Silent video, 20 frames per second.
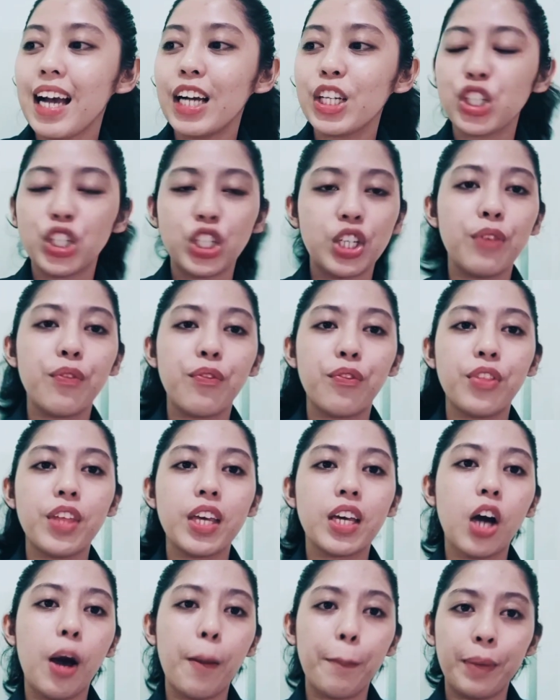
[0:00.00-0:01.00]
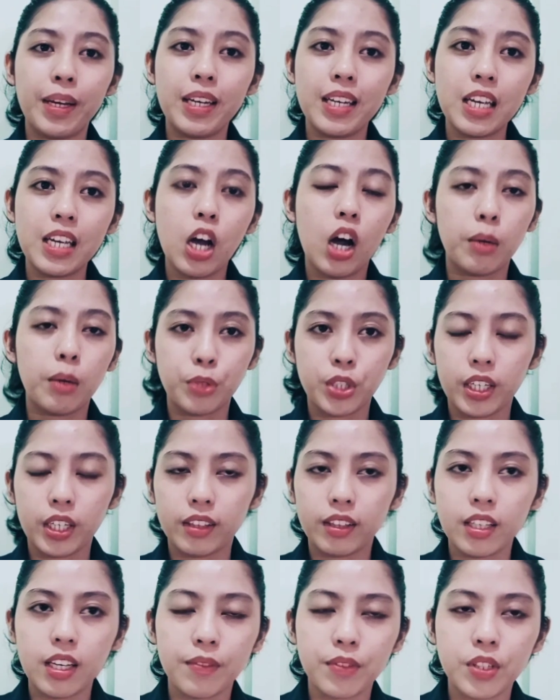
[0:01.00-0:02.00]
achieve the company
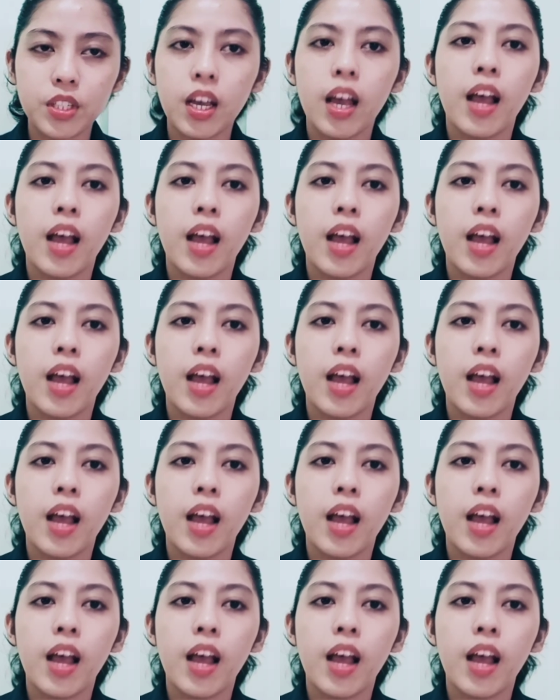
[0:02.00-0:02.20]
objectives.